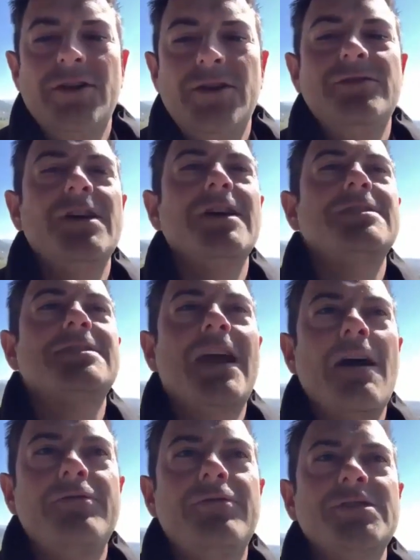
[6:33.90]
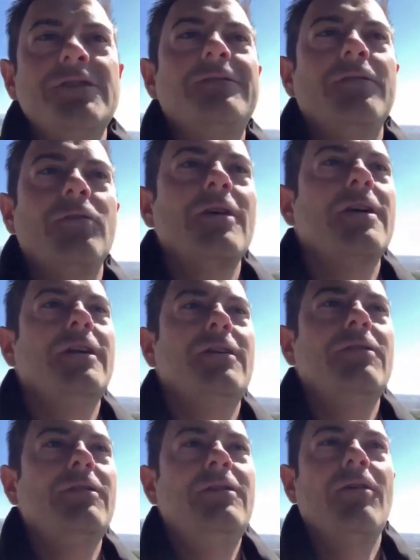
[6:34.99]
You just kept pushing forward.
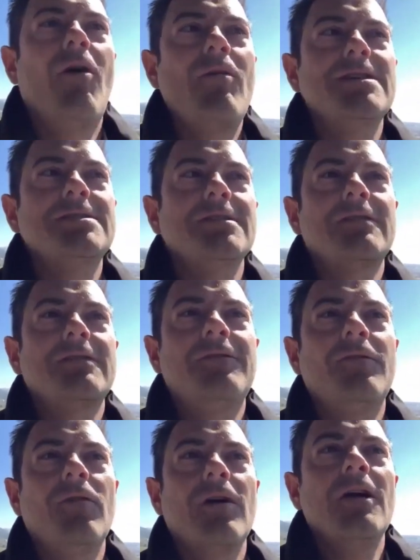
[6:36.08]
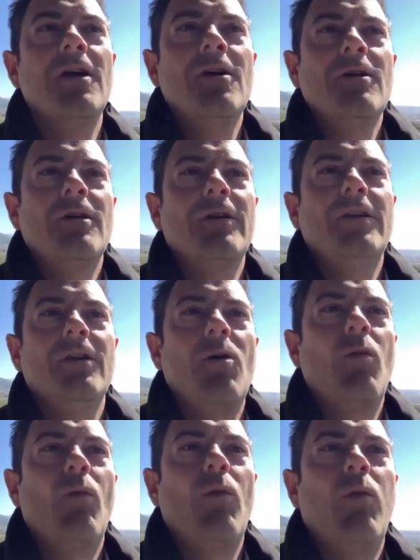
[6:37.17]
You always looked for, you
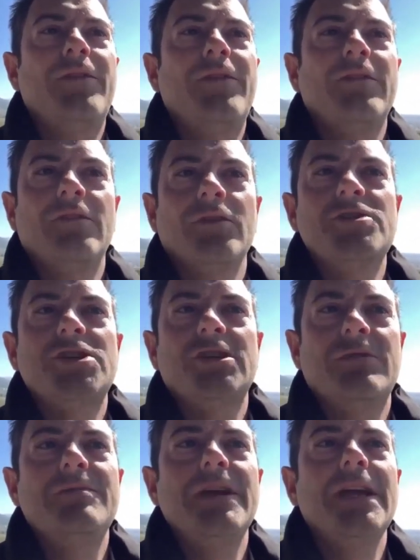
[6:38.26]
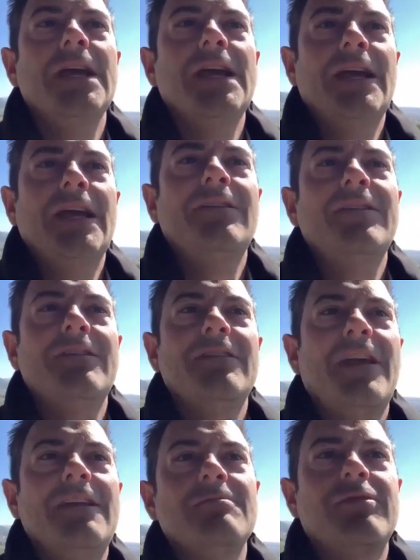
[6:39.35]
know, what the solution would be, even if
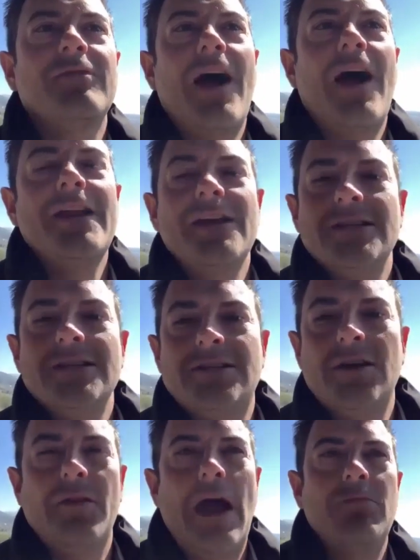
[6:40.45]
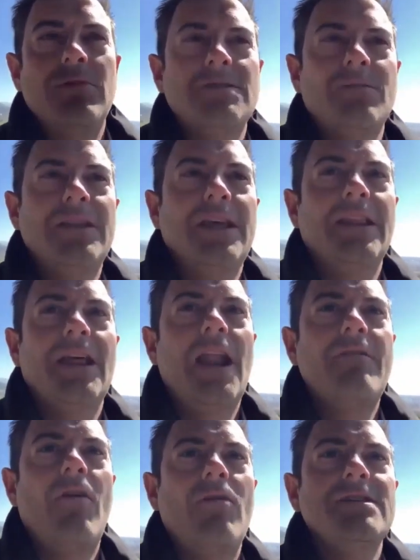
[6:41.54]
they didn't provide it. So that was one thing that
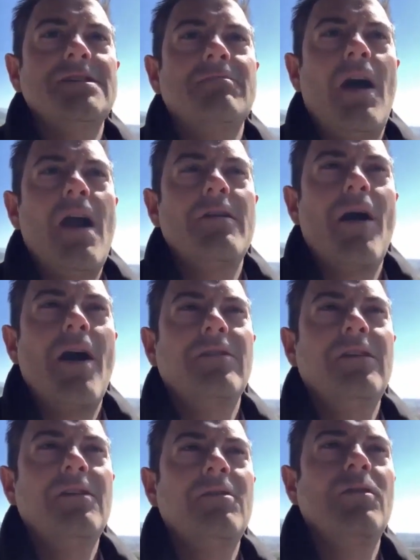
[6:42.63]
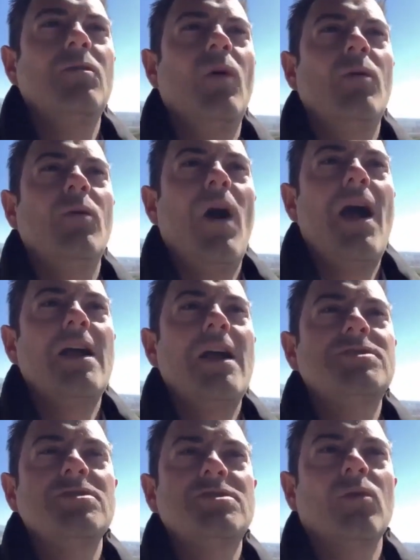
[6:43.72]
I've always admired about you, and why I
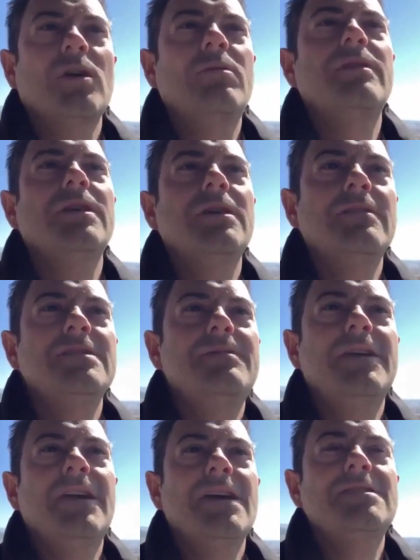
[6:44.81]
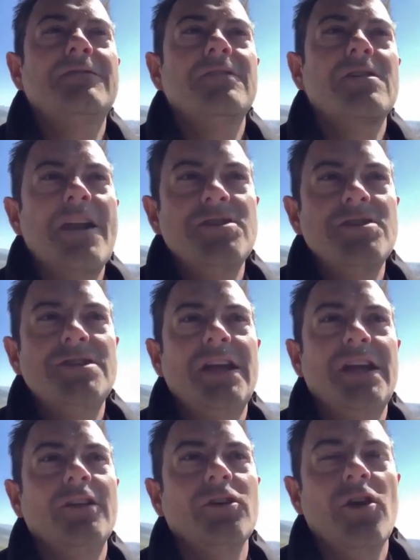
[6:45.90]
chose to work with you is because of your energy
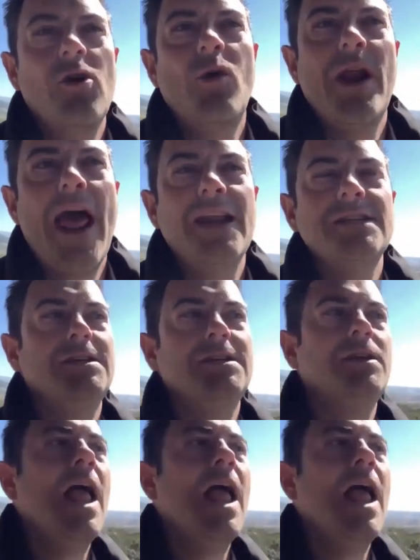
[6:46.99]
and your no quit attitude.